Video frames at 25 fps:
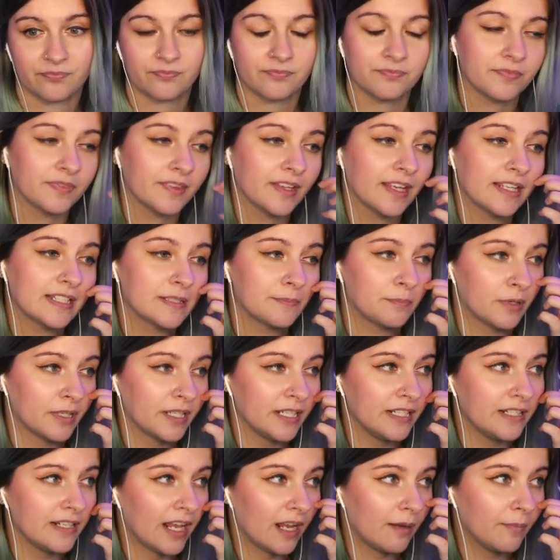It's a pretty
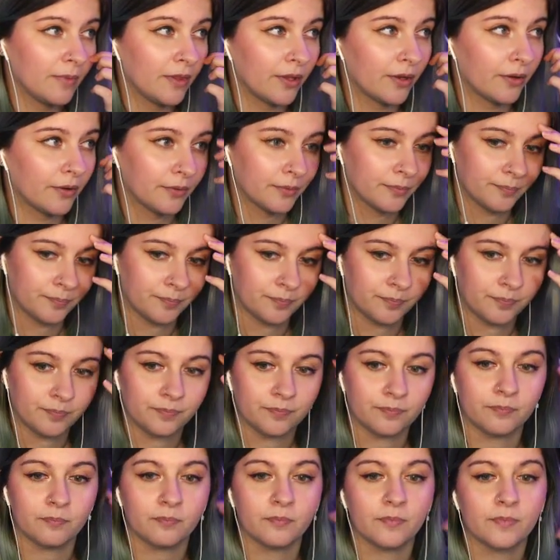name though.
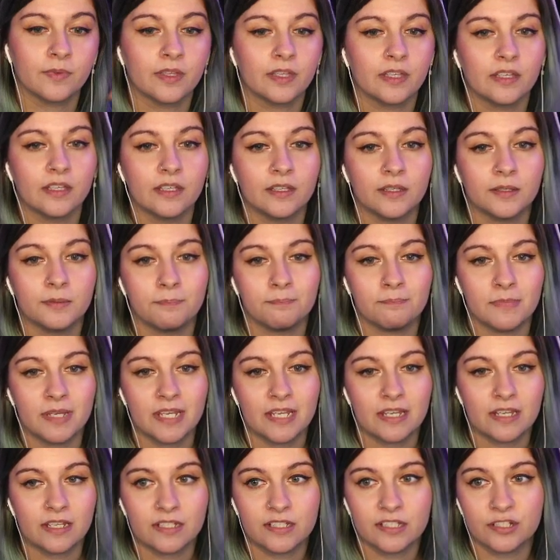Meek
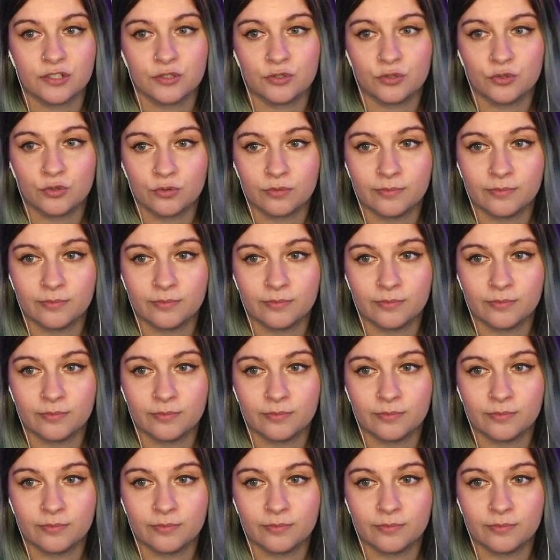Dew.